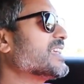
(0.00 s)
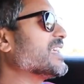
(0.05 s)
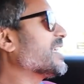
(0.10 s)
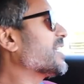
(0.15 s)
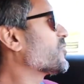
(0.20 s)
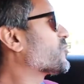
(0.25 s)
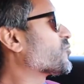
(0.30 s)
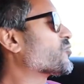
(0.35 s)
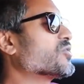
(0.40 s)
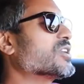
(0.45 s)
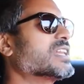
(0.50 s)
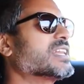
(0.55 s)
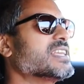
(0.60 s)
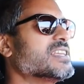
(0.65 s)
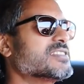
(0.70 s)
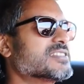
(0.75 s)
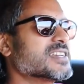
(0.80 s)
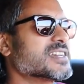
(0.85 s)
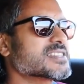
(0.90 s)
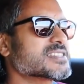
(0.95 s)
It
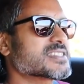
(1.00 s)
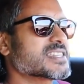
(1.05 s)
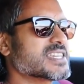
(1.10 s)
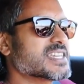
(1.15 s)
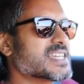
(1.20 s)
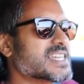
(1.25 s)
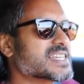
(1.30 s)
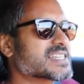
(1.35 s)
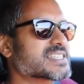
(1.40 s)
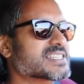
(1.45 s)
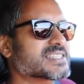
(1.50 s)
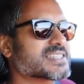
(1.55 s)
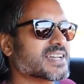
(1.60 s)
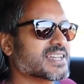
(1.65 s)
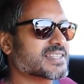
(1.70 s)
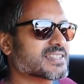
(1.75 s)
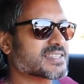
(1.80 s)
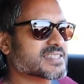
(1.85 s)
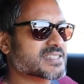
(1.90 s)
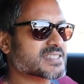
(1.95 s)
really does
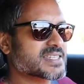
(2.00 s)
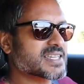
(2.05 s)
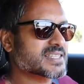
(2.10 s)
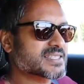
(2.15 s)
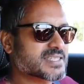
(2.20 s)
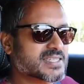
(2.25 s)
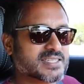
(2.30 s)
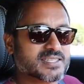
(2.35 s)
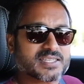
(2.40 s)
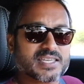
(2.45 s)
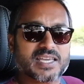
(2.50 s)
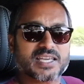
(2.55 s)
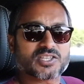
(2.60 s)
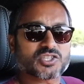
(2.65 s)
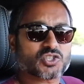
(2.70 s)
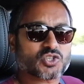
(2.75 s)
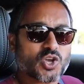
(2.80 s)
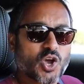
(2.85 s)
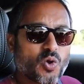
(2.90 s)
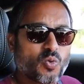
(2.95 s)
excite the senses.
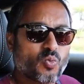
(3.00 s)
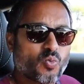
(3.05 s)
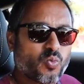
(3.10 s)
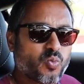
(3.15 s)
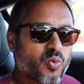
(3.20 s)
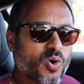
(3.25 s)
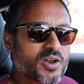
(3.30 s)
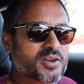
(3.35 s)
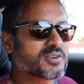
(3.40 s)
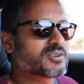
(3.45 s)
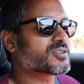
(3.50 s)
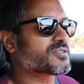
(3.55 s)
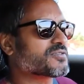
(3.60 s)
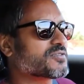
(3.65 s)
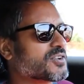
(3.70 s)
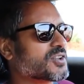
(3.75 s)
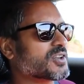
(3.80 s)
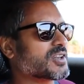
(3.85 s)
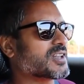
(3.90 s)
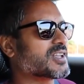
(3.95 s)
It's a
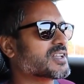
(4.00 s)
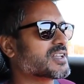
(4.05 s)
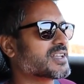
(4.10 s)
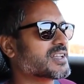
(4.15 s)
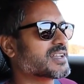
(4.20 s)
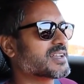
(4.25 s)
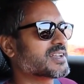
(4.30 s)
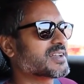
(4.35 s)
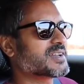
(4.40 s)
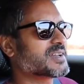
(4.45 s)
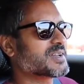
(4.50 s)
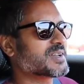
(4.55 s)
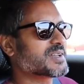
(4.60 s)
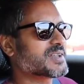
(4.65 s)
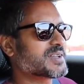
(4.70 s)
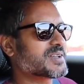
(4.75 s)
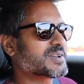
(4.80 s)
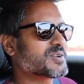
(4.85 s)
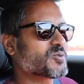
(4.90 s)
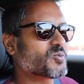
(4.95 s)
wonderful,
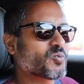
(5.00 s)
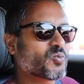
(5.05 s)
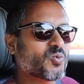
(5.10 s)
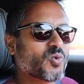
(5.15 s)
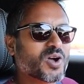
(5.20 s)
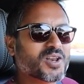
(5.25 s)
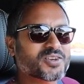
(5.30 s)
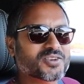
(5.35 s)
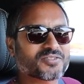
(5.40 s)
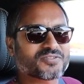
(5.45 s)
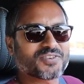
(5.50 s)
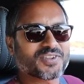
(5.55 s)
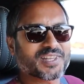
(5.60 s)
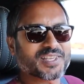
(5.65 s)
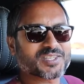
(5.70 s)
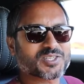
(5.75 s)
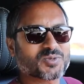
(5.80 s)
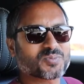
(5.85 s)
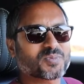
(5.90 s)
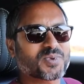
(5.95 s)

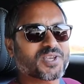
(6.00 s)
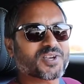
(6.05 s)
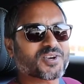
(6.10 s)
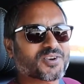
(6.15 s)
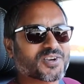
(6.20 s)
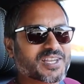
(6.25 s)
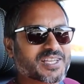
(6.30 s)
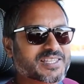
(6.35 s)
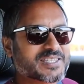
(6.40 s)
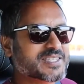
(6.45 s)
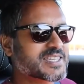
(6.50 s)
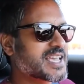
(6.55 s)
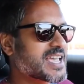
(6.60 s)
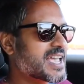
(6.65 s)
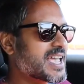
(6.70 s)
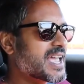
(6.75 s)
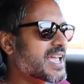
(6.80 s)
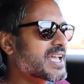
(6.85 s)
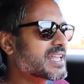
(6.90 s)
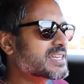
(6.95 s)
wonderful experience.
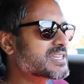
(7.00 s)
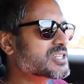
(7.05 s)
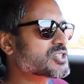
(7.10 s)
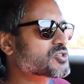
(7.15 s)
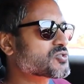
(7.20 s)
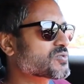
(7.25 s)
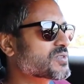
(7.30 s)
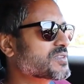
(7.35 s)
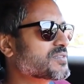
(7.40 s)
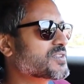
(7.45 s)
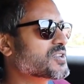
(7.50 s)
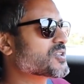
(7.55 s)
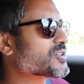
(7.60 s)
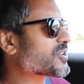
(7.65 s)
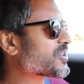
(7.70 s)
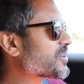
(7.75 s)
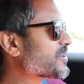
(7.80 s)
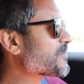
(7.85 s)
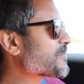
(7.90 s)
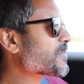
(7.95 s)
And this
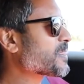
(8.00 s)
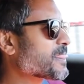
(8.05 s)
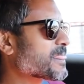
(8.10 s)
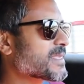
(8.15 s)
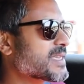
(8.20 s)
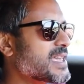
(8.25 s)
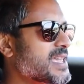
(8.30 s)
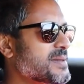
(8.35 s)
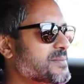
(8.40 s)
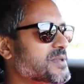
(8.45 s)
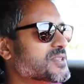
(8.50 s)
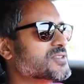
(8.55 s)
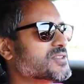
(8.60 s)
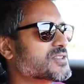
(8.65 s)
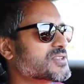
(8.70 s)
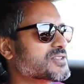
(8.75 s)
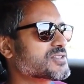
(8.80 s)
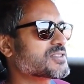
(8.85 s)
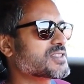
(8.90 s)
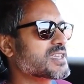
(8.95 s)
reviewer came into
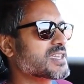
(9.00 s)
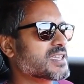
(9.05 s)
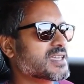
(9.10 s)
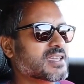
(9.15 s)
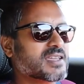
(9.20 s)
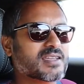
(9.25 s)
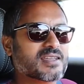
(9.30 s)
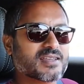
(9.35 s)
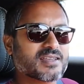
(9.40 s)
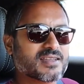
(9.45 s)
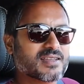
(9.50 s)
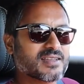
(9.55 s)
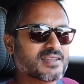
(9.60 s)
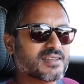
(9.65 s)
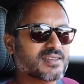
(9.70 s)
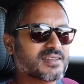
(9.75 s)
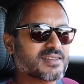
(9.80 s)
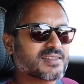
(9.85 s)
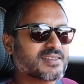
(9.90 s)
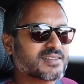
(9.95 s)
this thinking
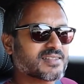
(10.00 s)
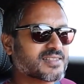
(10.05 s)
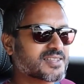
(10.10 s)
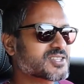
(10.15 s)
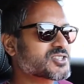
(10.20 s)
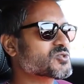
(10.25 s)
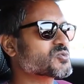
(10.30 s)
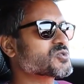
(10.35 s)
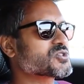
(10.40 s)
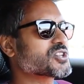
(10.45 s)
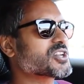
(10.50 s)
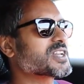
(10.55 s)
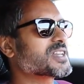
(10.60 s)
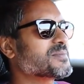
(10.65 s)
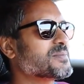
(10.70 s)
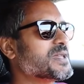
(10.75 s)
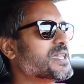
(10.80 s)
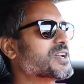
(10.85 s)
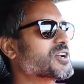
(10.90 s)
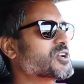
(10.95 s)
this was going
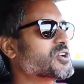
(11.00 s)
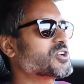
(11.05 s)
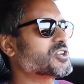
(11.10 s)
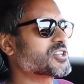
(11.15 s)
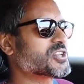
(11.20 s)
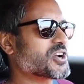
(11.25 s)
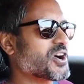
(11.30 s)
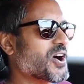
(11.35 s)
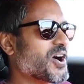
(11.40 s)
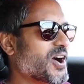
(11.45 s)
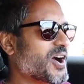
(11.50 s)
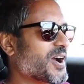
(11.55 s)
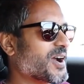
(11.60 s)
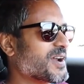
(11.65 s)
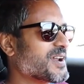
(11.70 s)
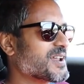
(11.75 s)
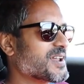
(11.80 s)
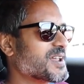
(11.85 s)
to be a good car.